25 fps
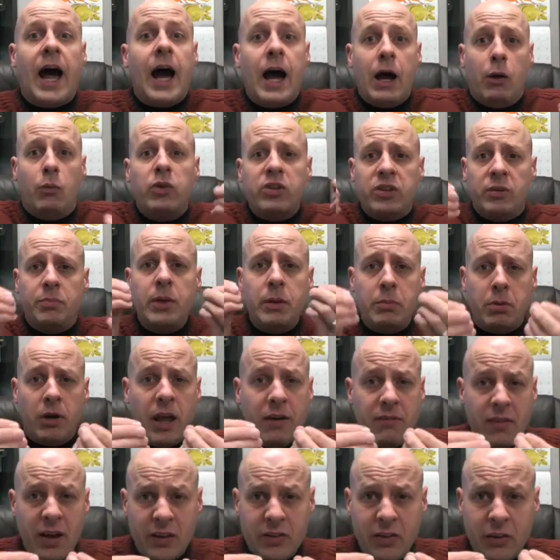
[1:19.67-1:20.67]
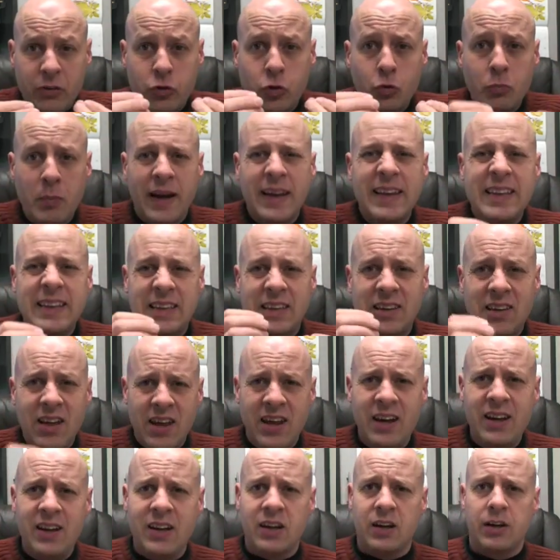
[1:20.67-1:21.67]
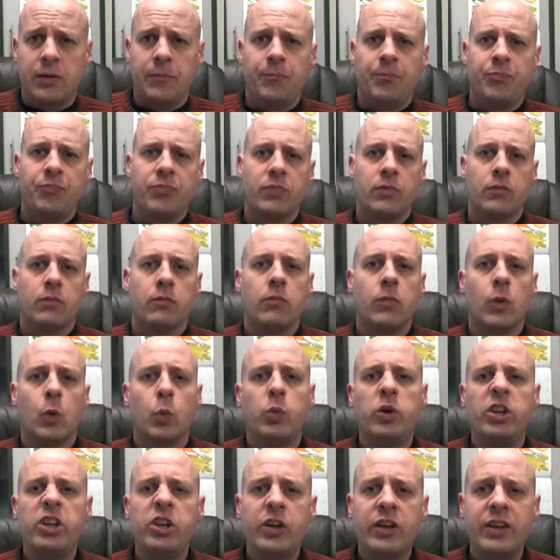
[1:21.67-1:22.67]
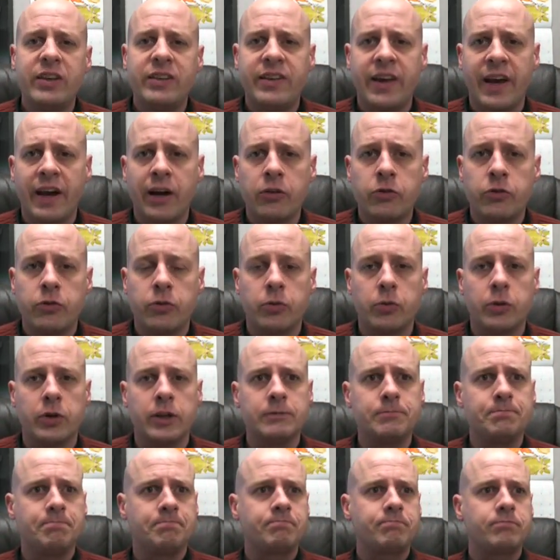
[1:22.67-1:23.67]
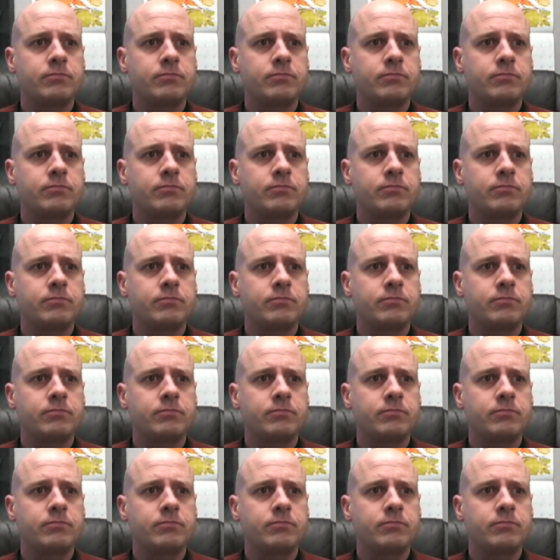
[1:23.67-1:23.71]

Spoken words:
I want to be able to have access to my data. When you get down to it,